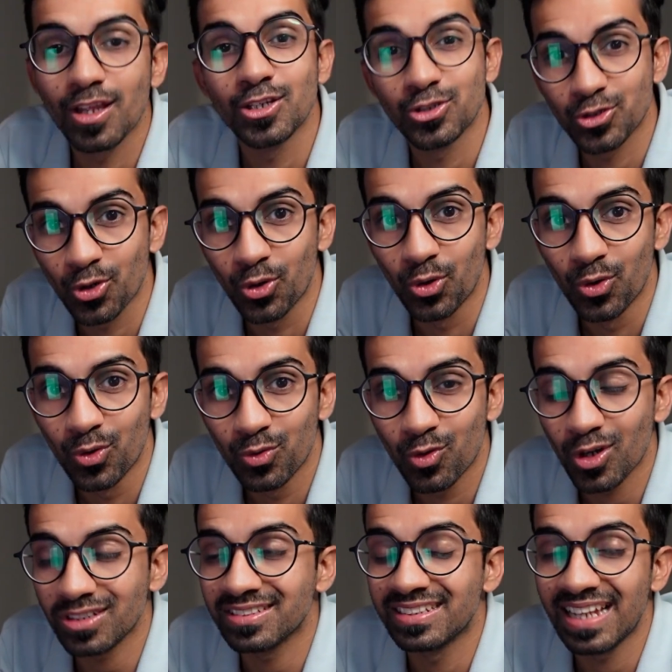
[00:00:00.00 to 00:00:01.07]
So,
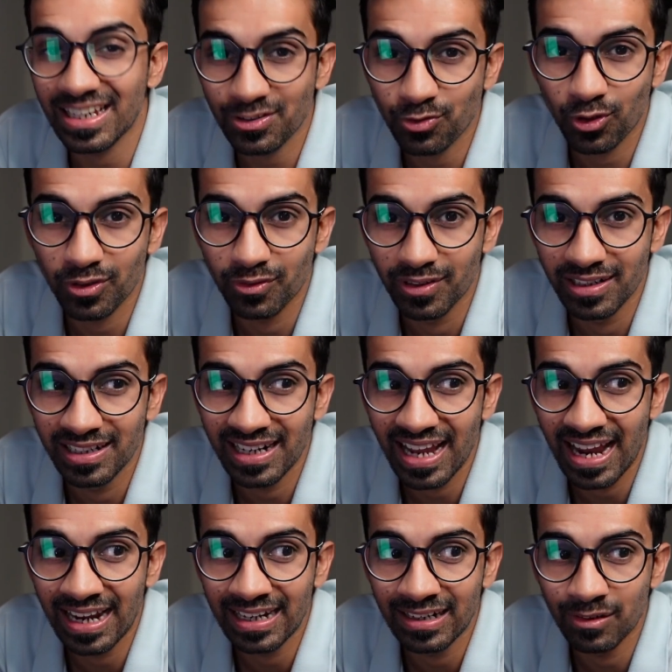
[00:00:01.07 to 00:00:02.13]
what's next for the world
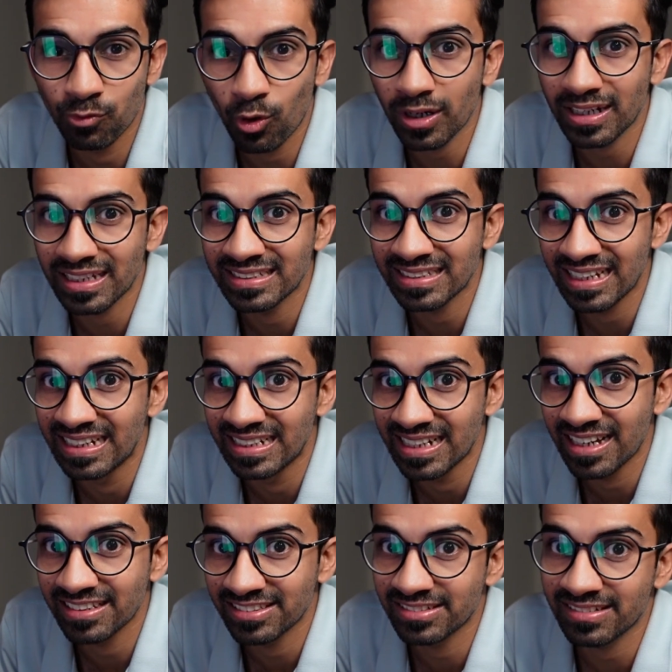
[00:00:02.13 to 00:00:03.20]
and what is
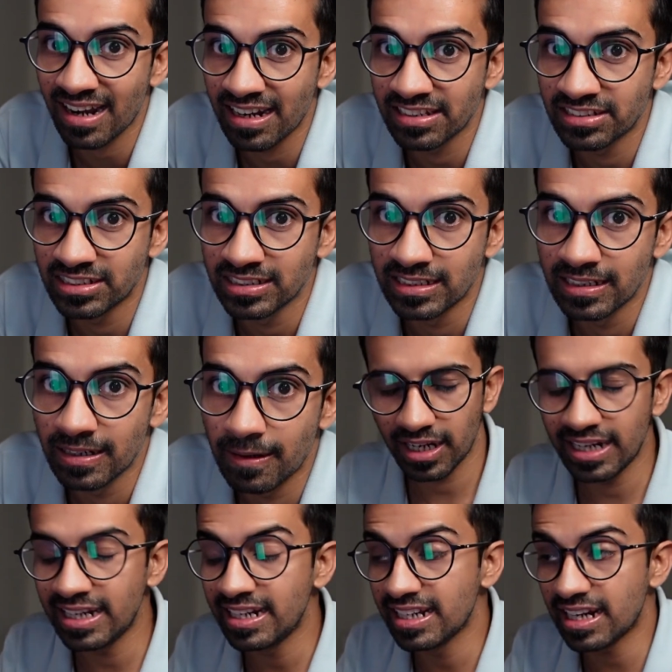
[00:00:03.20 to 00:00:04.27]
India's strategy?
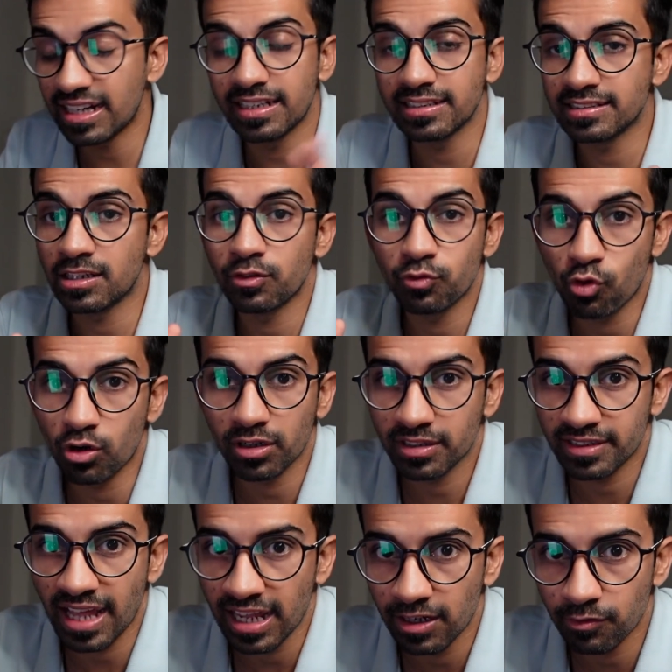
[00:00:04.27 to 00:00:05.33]
India doesn't want a
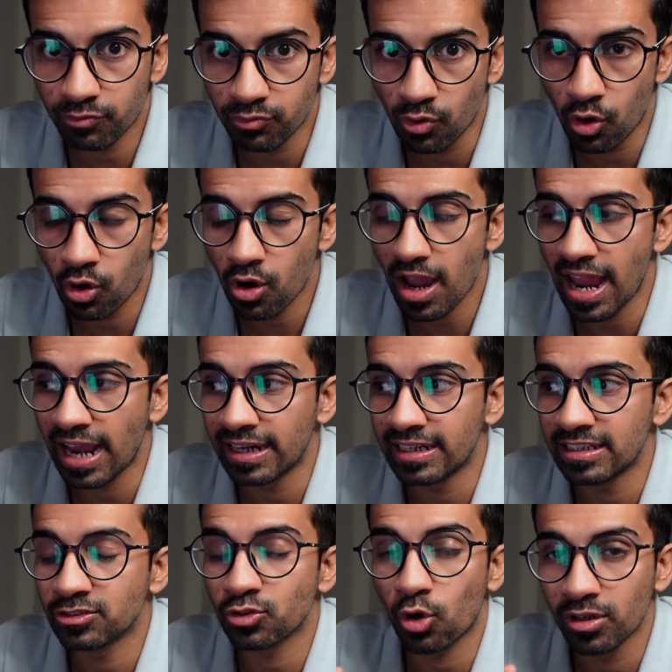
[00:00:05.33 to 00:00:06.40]
tariff war and
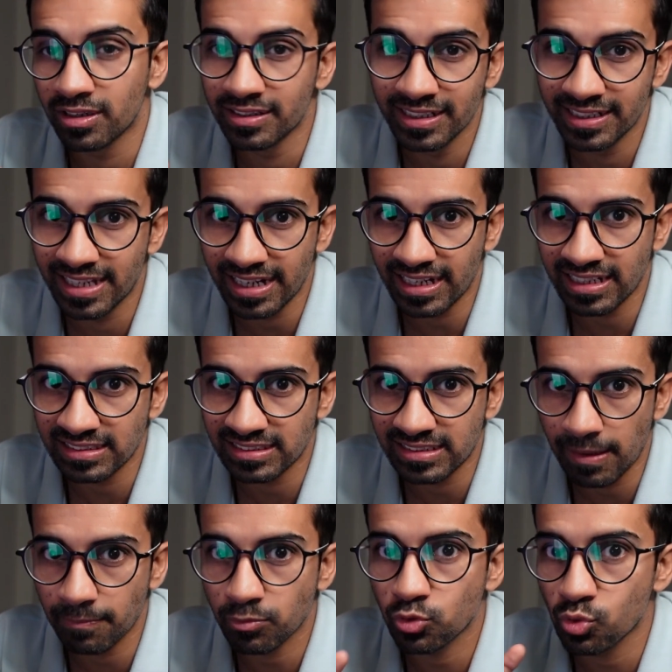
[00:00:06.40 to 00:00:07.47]
is already taking
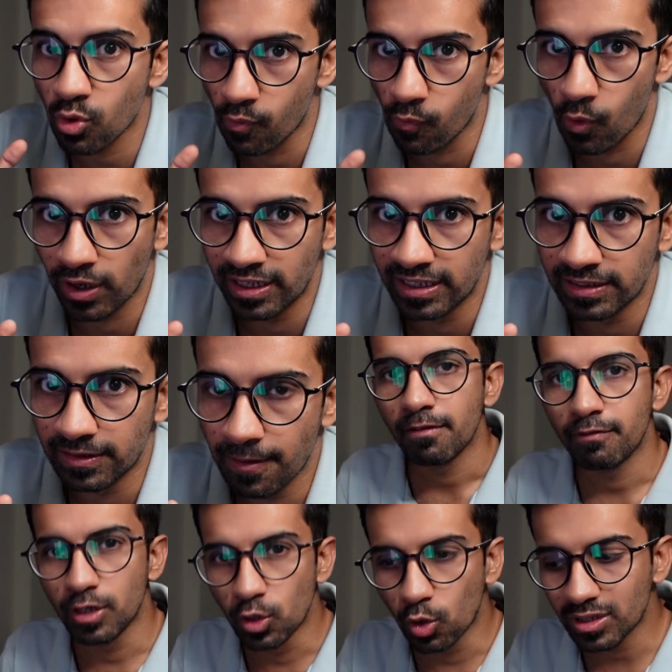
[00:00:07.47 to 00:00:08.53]
steps to avoid it.
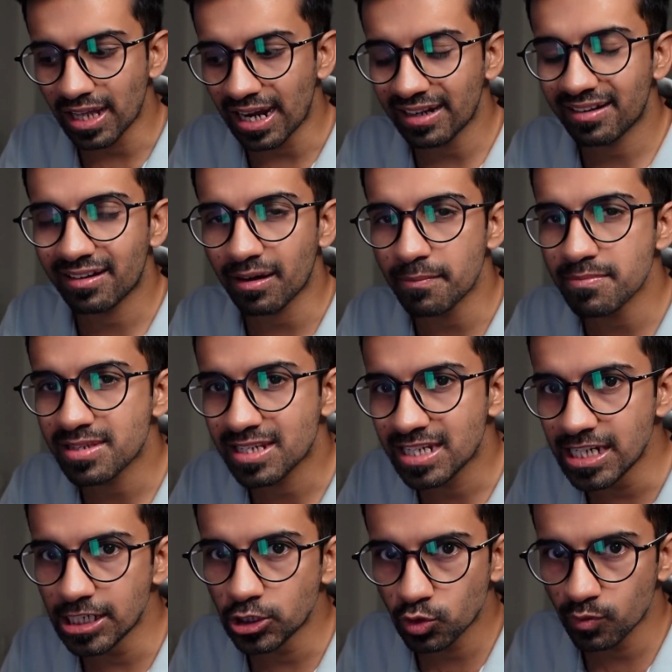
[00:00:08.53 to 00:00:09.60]
We know that Trump's
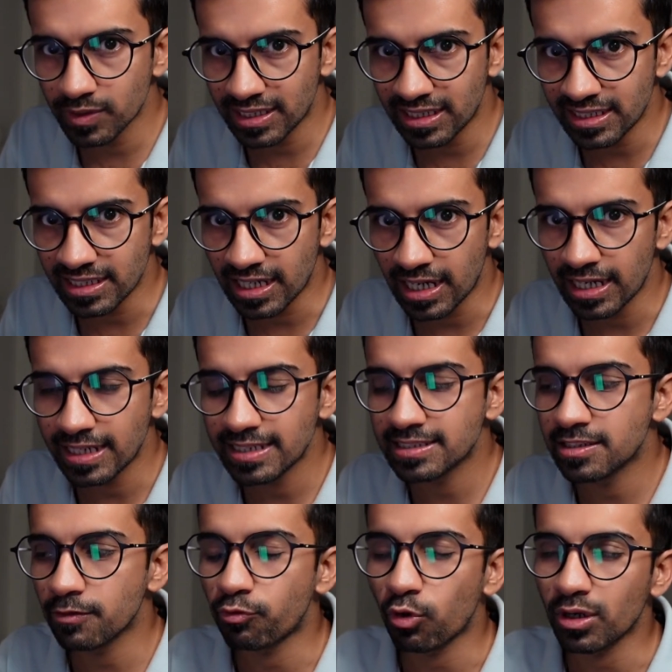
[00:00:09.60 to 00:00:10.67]
key issue with India is
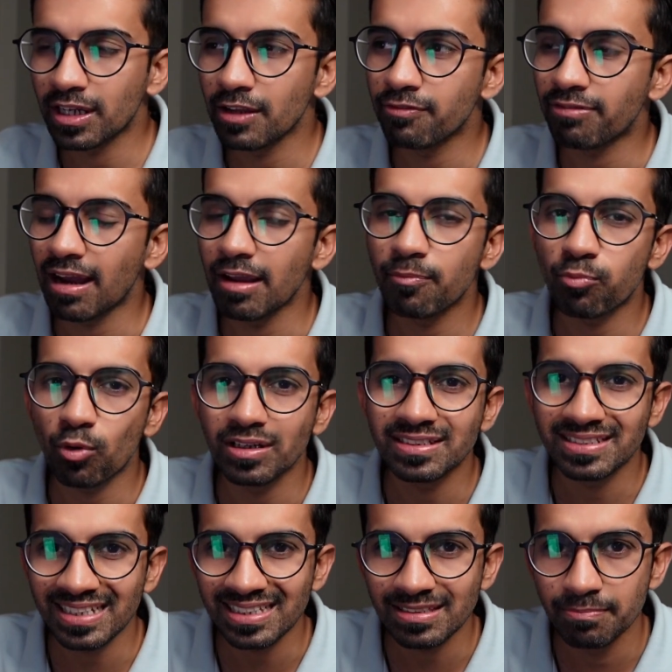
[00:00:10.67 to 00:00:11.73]
the
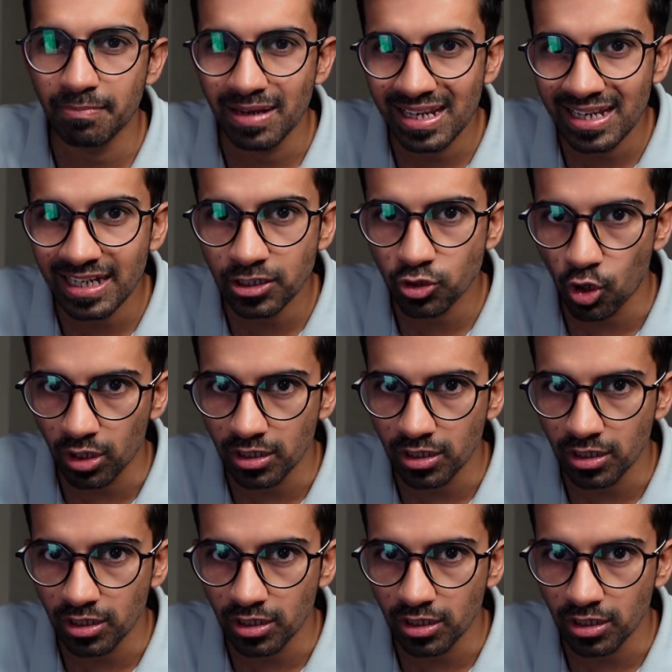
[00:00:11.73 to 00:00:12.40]
$45.6 billion